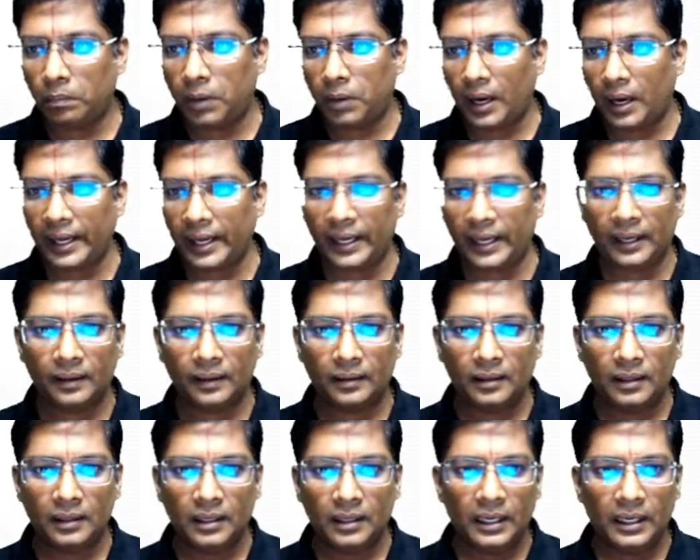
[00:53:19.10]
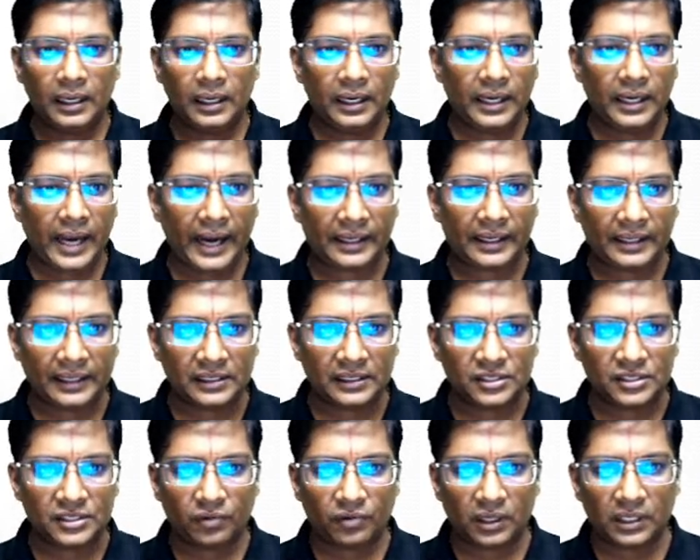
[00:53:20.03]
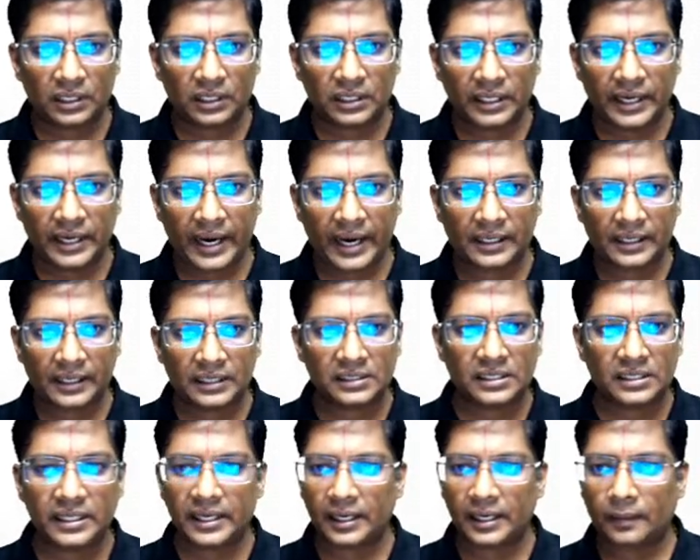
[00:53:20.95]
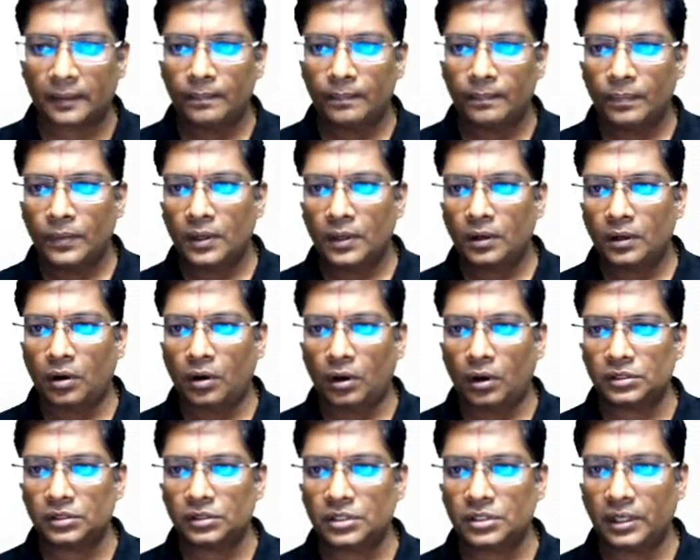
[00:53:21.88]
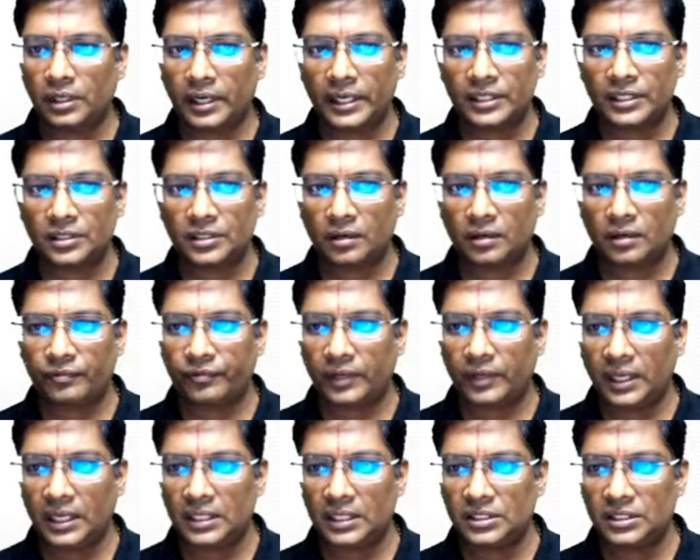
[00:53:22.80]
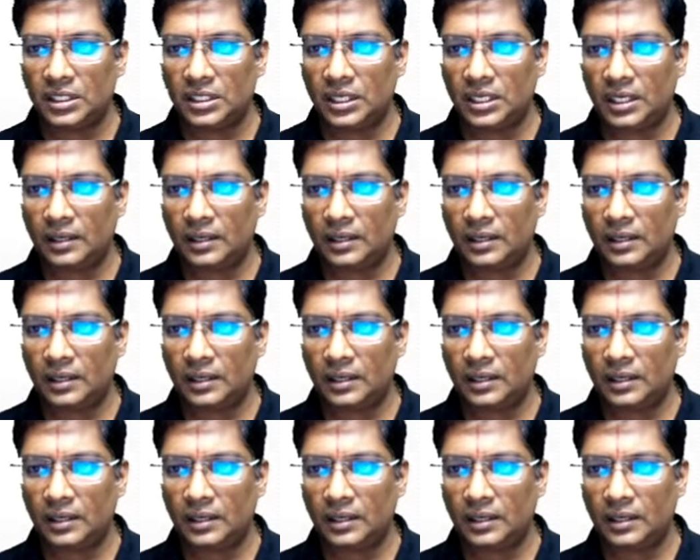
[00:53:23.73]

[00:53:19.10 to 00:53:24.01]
by reactants. What are the reactants here? Concentration of Ag